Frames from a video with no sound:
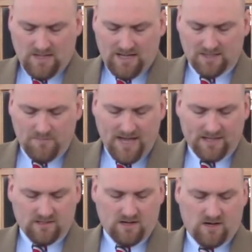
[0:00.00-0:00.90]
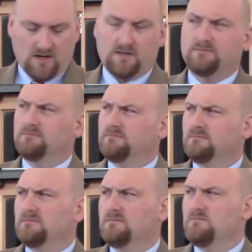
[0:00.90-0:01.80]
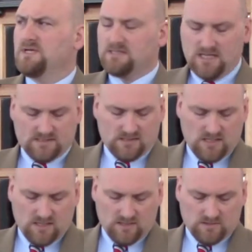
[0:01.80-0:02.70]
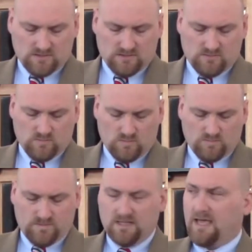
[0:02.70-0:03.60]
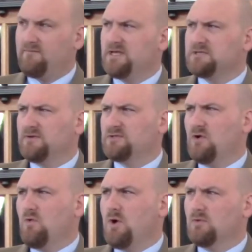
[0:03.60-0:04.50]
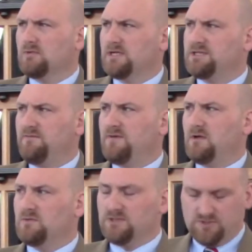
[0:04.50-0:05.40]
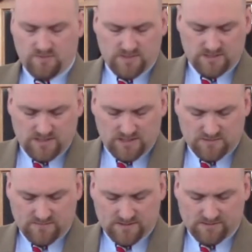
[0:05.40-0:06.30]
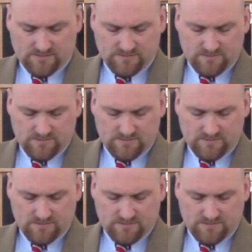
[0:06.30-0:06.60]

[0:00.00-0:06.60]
On the back of the card, Ms. Heslaw gave each of us a quote that she felt was attributed to each of us.